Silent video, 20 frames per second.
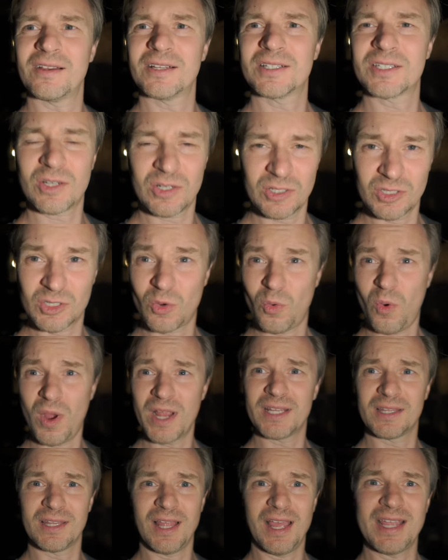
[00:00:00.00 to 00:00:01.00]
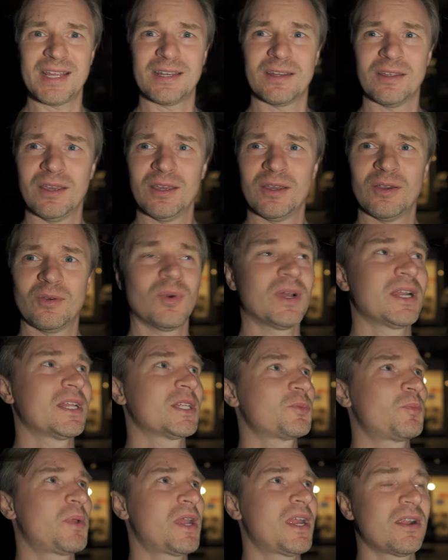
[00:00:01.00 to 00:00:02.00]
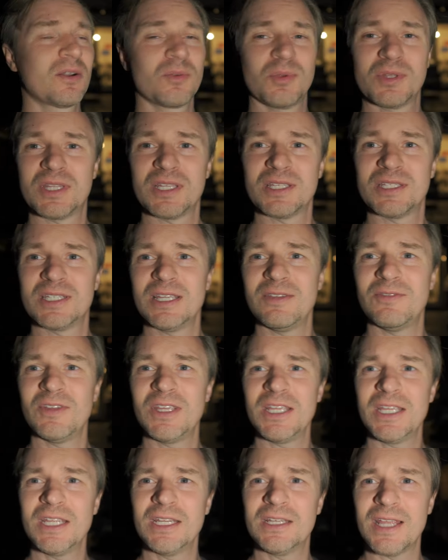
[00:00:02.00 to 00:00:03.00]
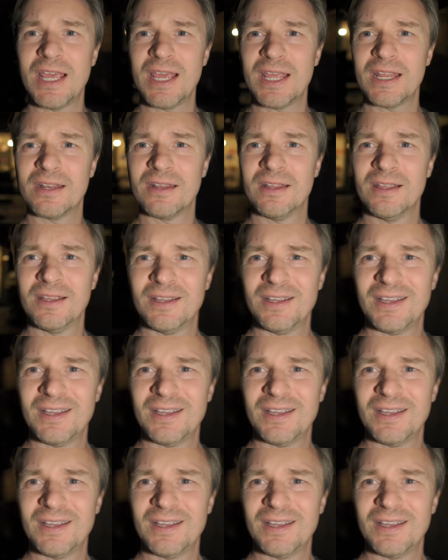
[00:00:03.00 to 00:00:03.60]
It's quite light when it's paired with the ZV-E10